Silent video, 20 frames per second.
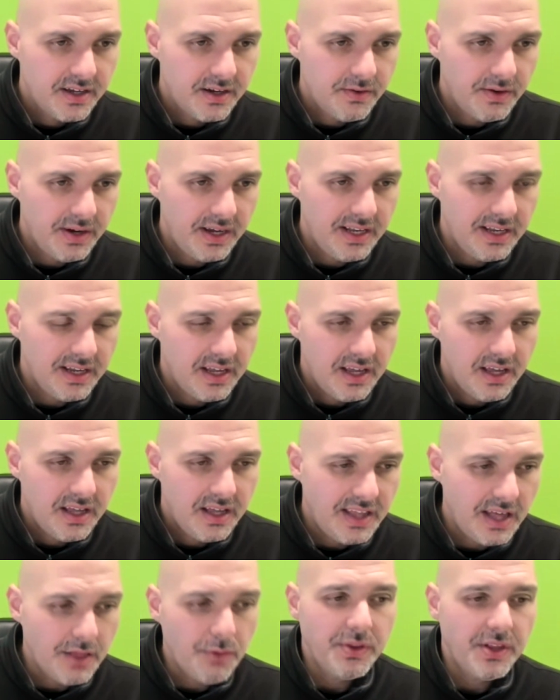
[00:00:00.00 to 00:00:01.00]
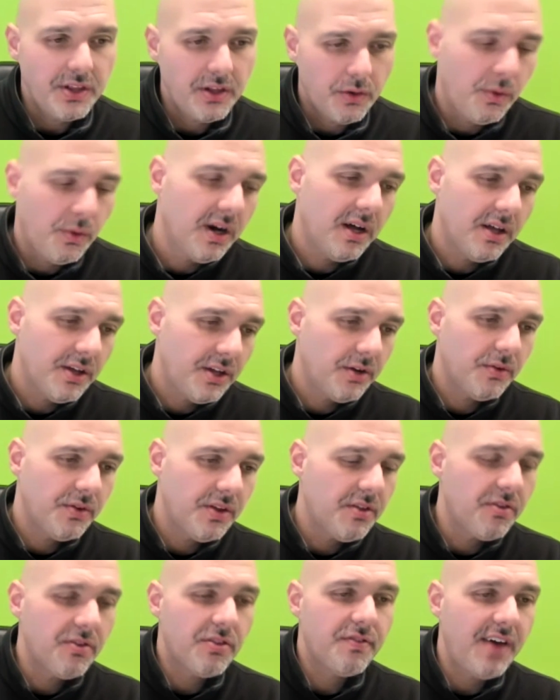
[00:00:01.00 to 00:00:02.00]
right? That's what they're like, well,
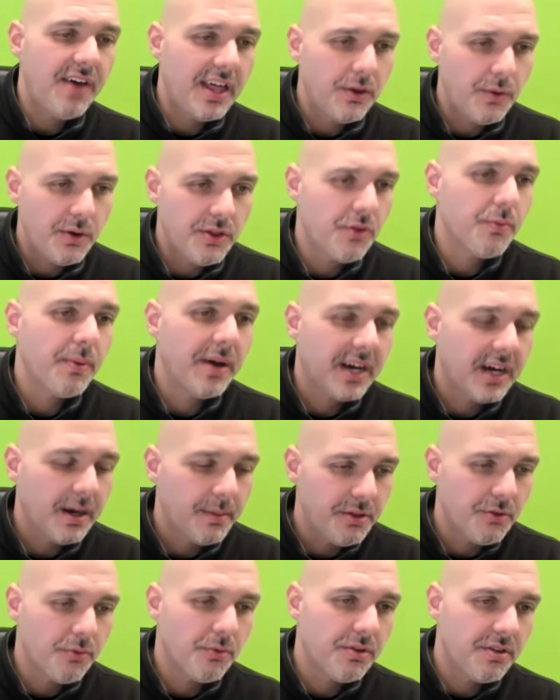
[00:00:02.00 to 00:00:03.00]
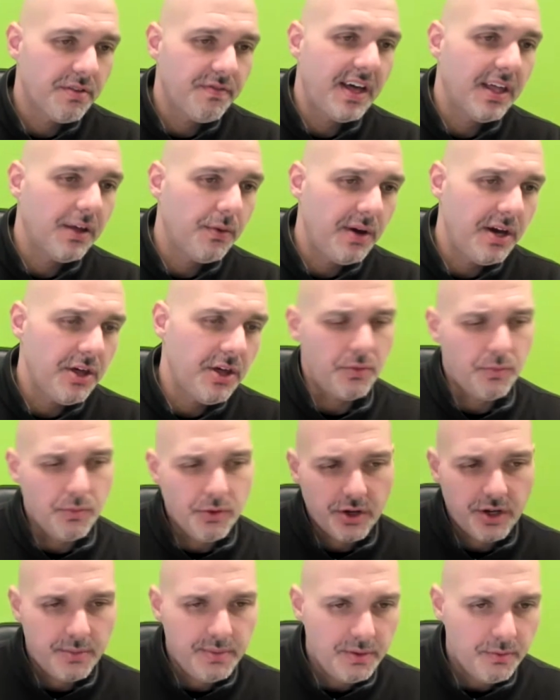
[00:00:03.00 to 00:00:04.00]
this is the valuation. This is my company's worth the valuation.
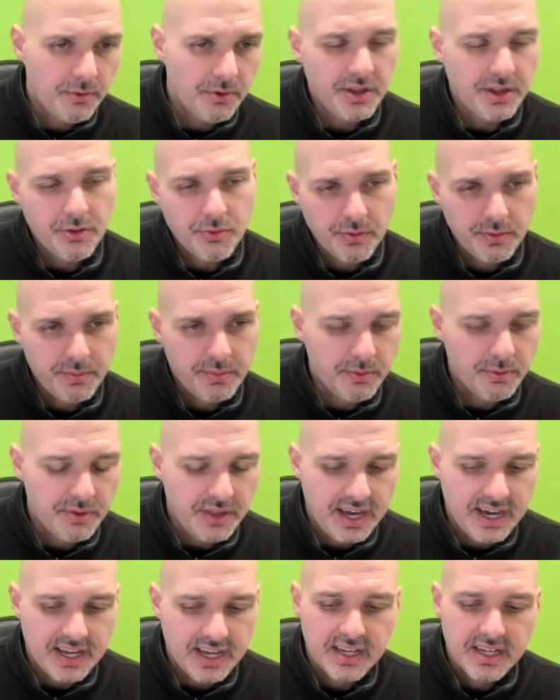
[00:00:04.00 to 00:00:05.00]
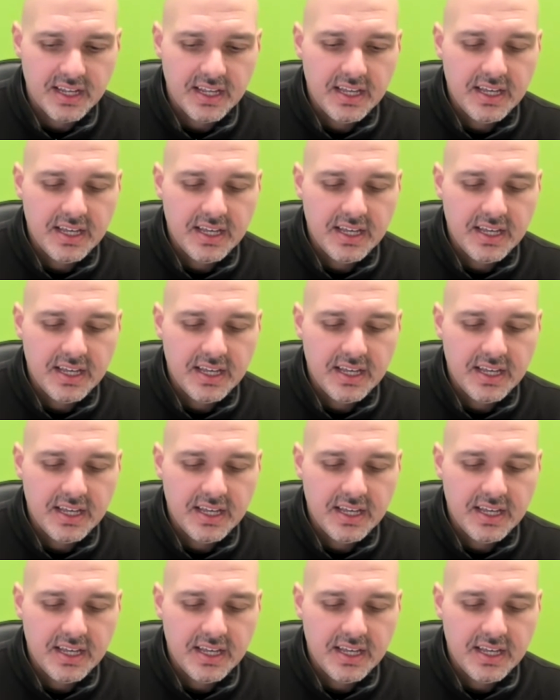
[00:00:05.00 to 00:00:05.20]
We're going to be worth this, we're worth that.